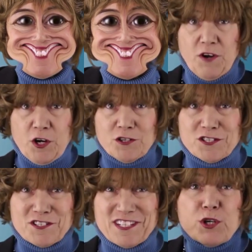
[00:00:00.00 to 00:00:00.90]

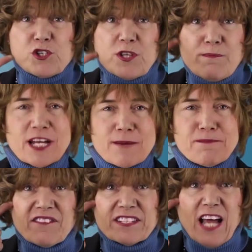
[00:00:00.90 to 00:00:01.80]
First, push the tip
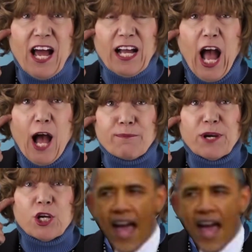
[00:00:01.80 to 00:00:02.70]
of the tongue up
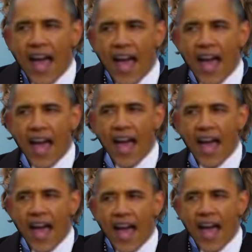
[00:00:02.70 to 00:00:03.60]
Barack
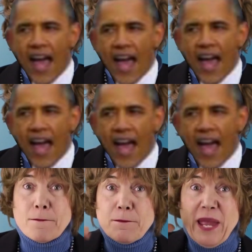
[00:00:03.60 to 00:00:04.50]
Obama's
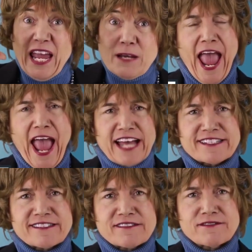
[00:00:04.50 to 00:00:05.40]
big
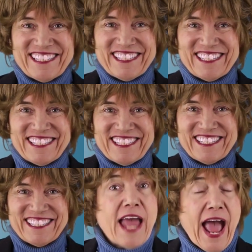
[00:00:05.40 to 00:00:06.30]

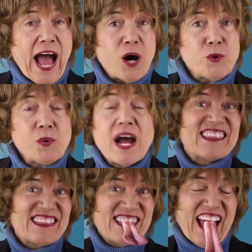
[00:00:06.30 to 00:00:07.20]
ass. Now,
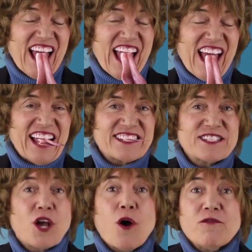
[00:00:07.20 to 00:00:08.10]

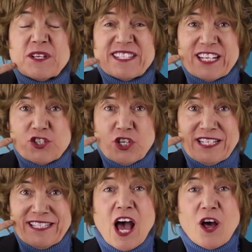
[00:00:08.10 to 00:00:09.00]
let's
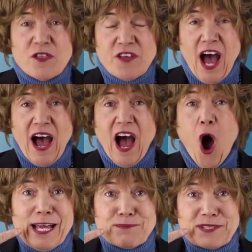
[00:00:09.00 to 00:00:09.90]
position the
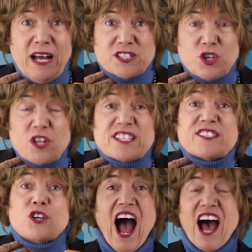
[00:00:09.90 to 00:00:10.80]
lip
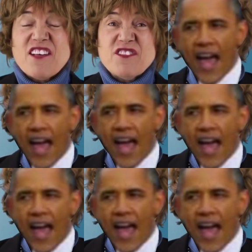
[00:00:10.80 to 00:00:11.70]
muscles on
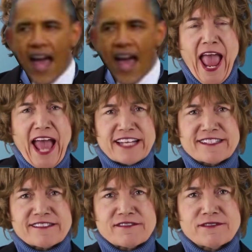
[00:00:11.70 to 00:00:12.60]
Obama's
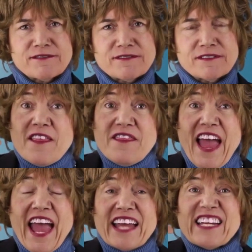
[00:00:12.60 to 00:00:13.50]
ass.
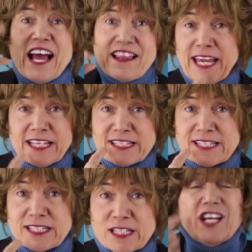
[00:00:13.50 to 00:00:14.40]
Then
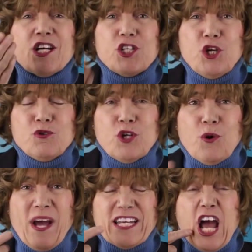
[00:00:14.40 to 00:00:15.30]
kiss. You
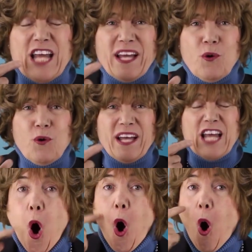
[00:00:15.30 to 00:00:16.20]
do it. Yeah, we do it.